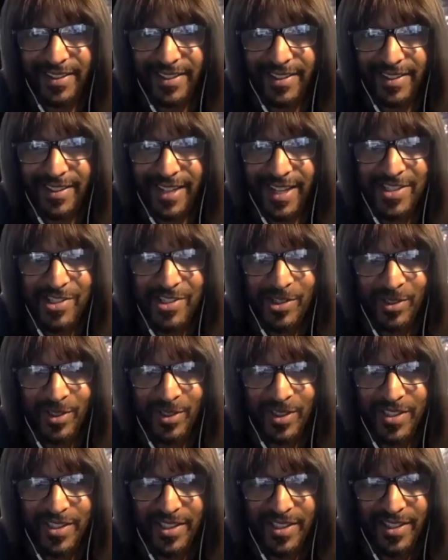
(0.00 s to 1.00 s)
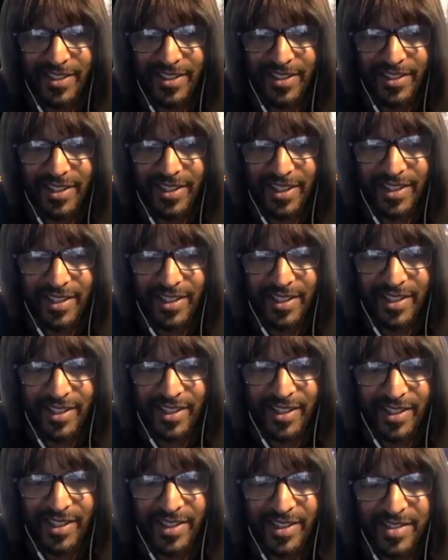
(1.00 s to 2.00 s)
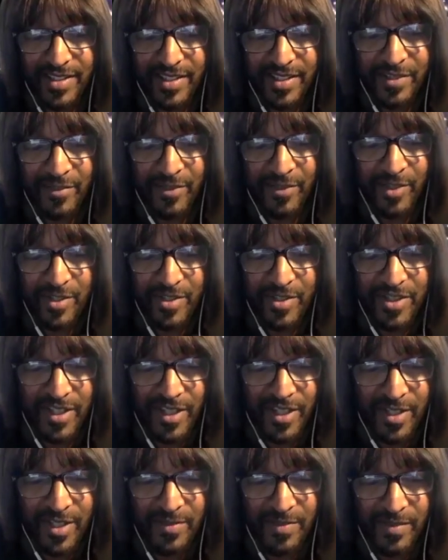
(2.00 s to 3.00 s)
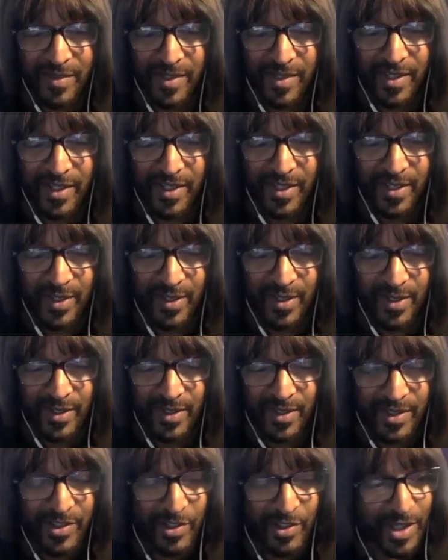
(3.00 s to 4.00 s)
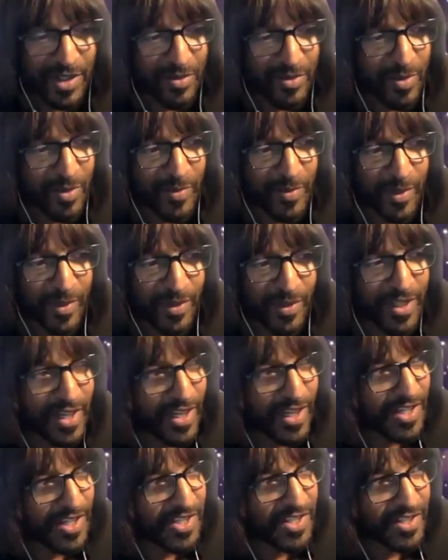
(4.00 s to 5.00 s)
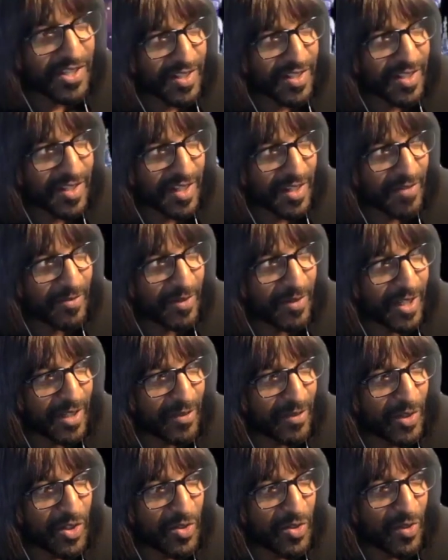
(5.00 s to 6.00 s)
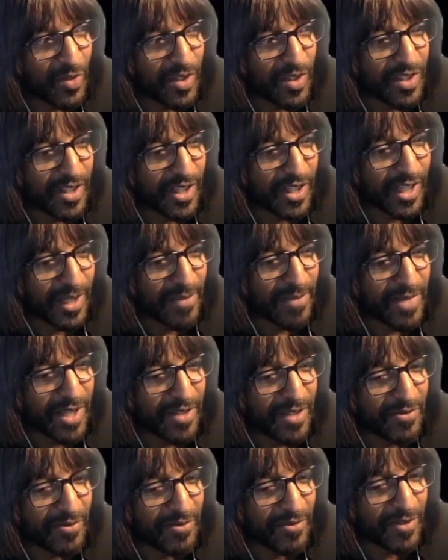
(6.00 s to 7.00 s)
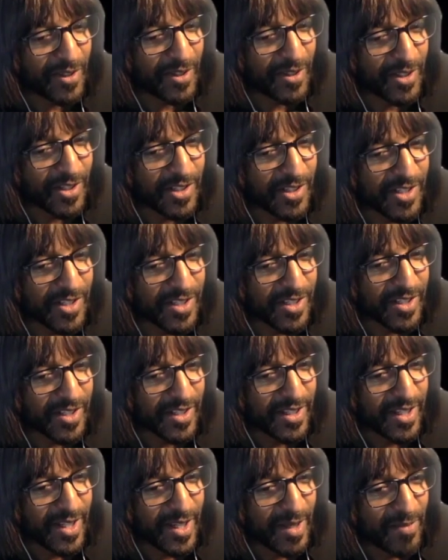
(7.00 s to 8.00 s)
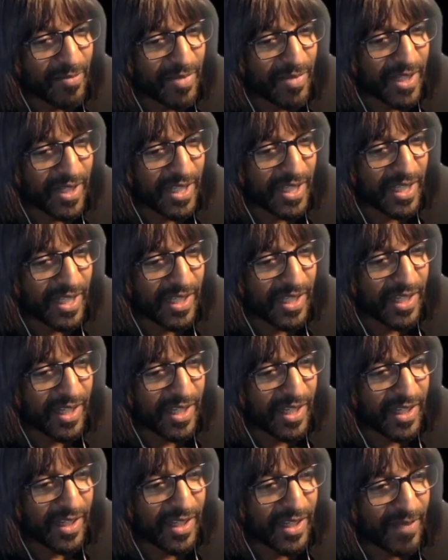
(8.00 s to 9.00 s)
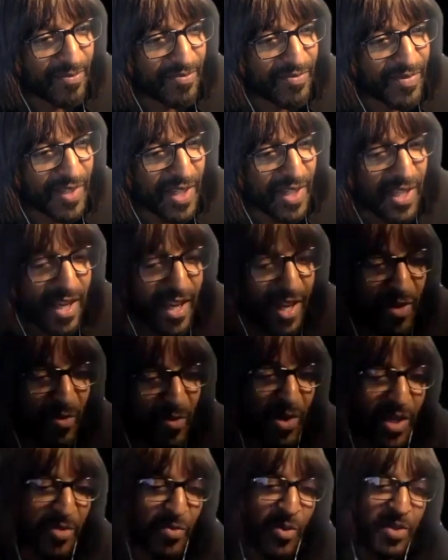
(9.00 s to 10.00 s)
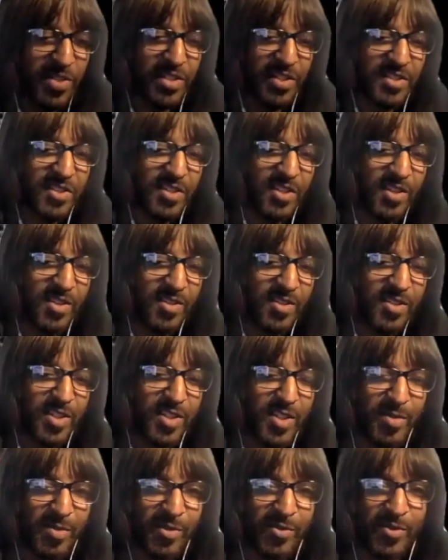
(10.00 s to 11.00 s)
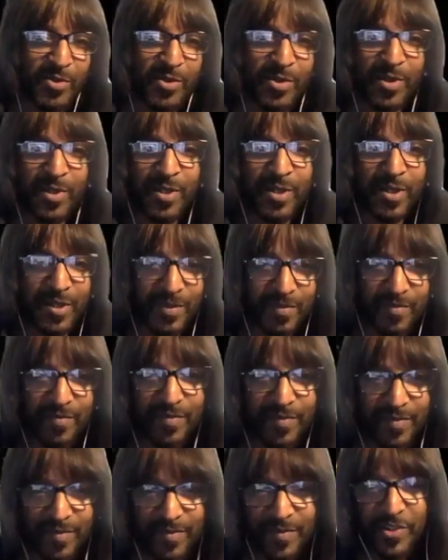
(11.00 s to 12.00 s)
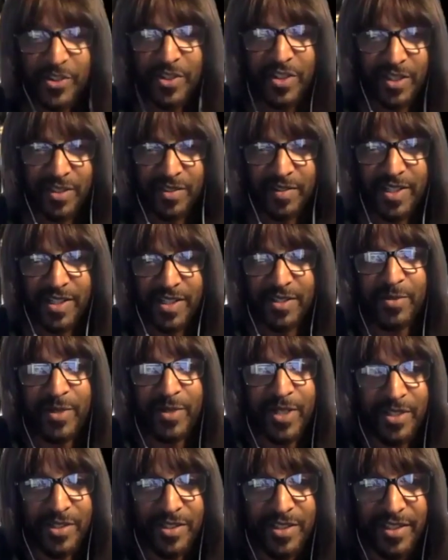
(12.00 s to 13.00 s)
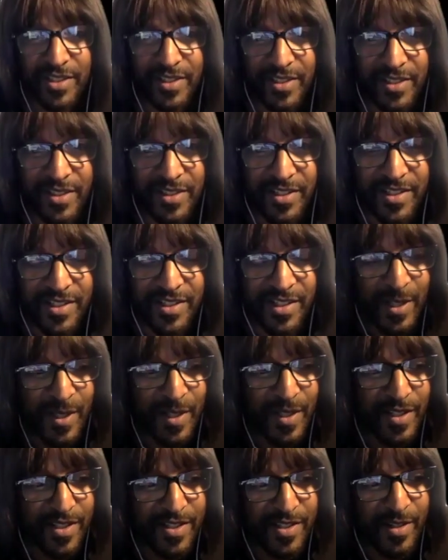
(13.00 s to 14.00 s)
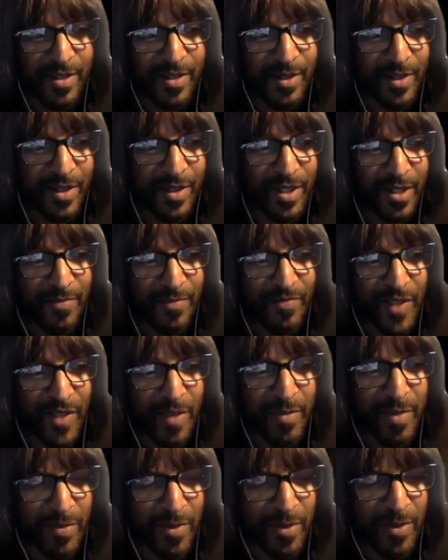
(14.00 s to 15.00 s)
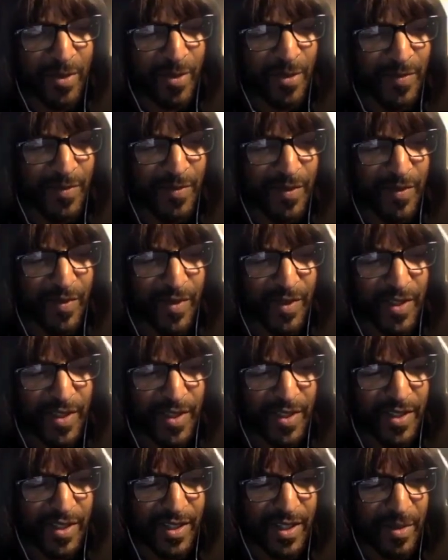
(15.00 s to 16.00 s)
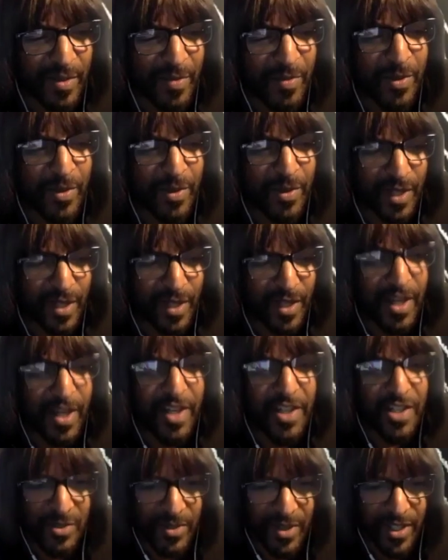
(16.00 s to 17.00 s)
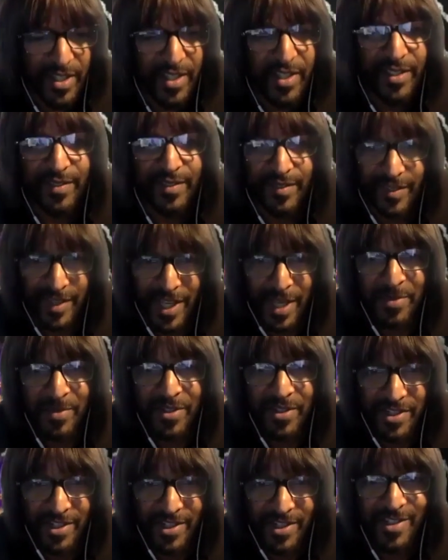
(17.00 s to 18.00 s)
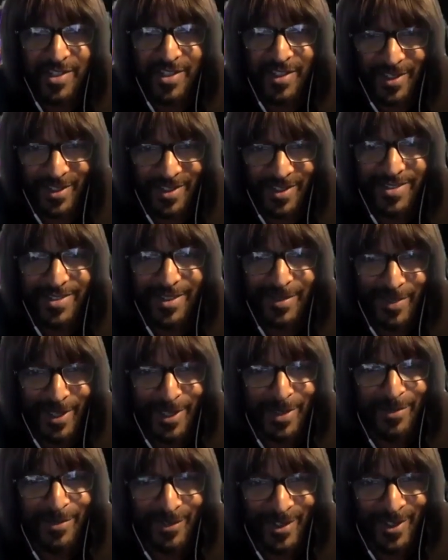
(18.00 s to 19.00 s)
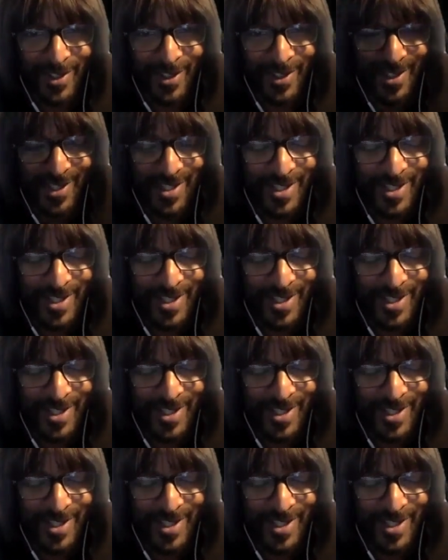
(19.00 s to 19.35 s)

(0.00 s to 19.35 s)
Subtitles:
I totally did. Let's see, the first time, trying to remember, gosh, I forget which one I met first, but I worked at Guitar Center before Janelle got the record deal. And so I remember Andre came to Guitar Center, so I met him first.